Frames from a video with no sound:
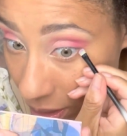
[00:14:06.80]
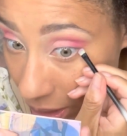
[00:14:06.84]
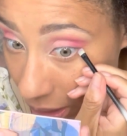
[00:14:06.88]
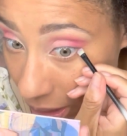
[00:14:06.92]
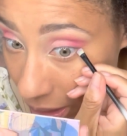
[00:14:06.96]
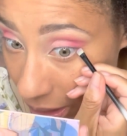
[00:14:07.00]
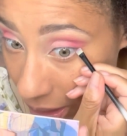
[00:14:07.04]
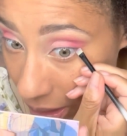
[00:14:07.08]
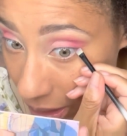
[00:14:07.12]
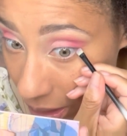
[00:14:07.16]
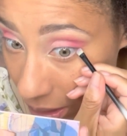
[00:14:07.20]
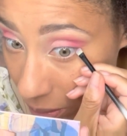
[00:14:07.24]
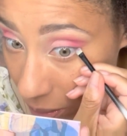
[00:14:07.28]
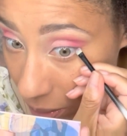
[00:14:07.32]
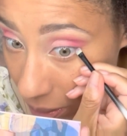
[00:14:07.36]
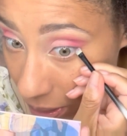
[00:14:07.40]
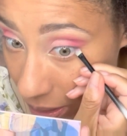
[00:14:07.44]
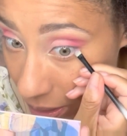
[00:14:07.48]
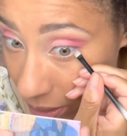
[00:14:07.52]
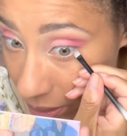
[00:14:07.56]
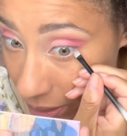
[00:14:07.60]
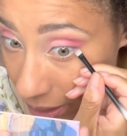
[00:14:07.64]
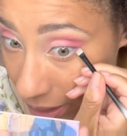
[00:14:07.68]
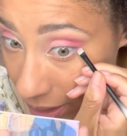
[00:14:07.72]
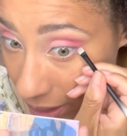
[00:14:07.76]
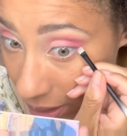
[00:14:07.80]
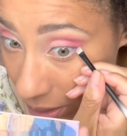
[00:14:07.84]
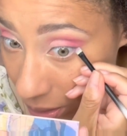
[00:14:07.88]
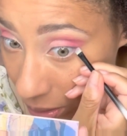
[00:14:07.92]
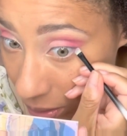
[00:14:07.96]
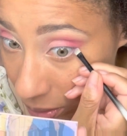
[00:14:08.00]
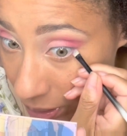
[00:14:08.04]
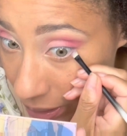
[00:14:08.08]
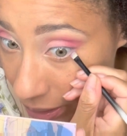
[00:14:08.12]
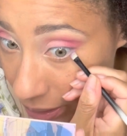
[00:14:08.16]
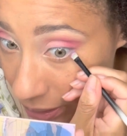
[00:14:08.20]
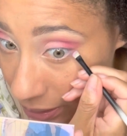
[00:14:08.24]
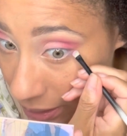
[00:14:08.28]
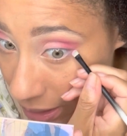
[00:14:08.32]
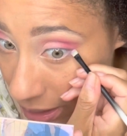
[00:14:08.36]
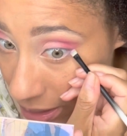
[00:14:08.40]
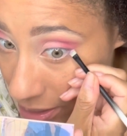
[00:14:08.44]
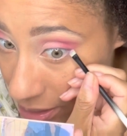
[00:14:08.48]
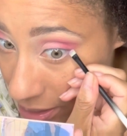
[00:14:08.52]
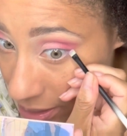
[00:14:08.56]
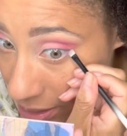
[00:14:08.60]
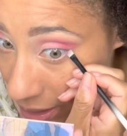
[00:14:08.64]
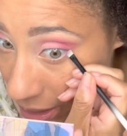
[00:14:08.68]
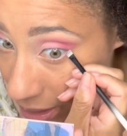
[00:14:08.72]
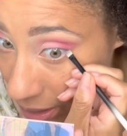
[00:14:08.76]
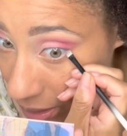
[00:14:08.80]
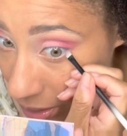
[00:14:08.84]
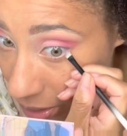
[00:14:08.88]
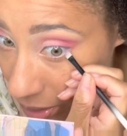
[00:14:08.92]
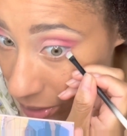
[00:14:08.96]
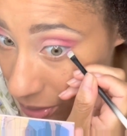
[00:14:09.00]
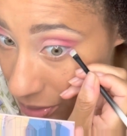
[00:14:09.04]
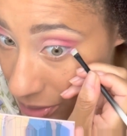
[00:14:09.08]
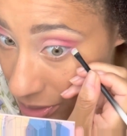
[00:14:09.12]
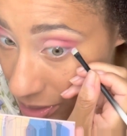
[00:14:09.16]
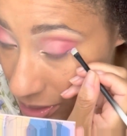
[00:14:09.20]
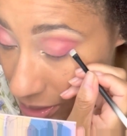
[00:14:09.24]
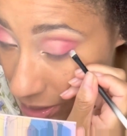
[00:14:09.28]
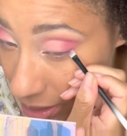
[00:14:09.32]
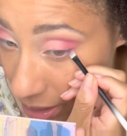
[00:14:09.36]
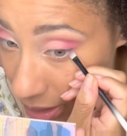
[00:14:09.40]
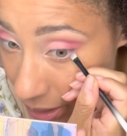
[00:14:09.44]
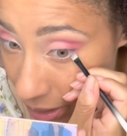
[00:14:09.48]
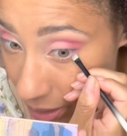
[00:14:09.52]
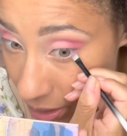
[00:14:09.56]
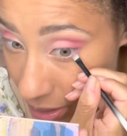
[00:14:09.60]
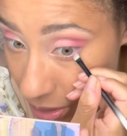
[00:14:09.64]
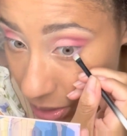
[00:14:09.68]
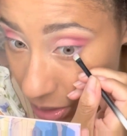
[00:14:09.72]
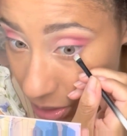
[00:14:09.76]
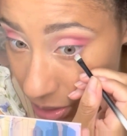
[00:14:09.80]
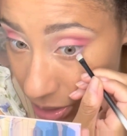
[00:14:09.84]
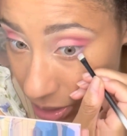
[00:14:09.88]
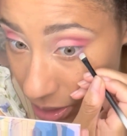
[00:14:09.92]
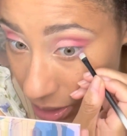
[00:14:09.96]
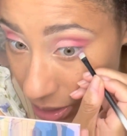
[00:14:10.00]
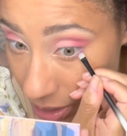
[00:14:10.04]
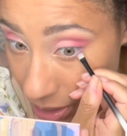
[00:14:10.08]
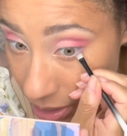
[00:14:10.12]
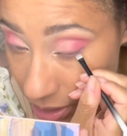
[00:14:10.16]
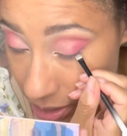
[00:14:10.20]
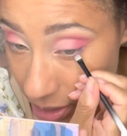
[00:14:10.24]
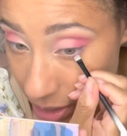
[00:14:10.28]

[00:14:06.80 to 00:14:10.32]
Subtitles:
anywhere now, like that sells character tees.